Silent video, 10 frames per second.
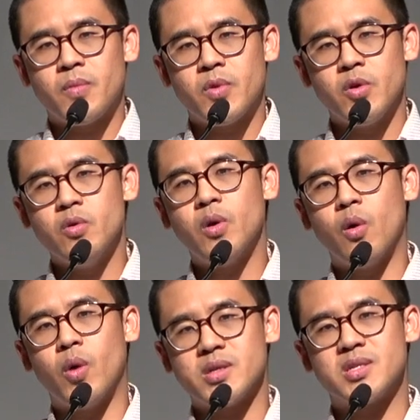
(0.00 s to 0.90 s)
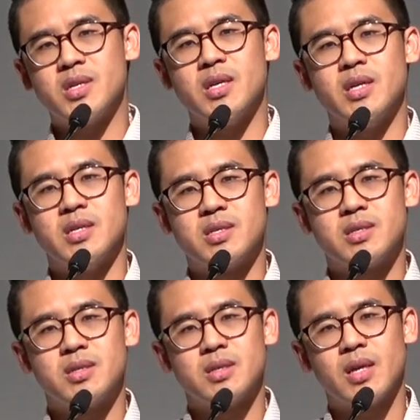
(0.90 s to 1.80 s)
You know what sin it
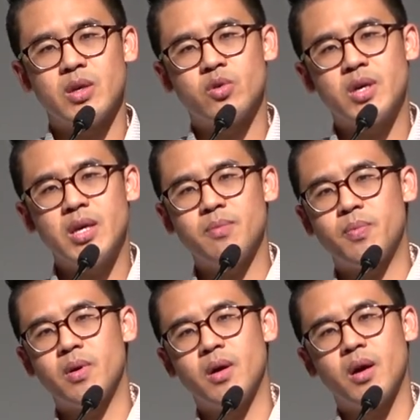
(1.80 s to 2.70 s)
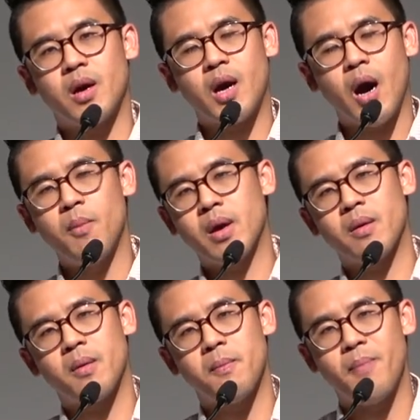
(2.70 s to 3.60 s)
is that you keep
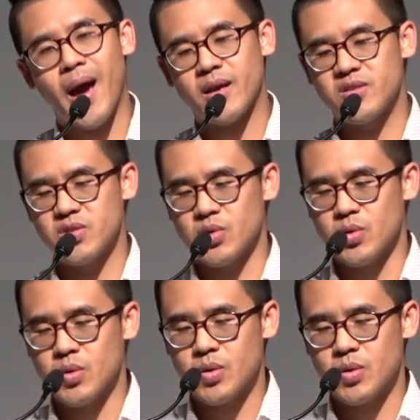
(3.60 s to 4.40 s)
coming back to.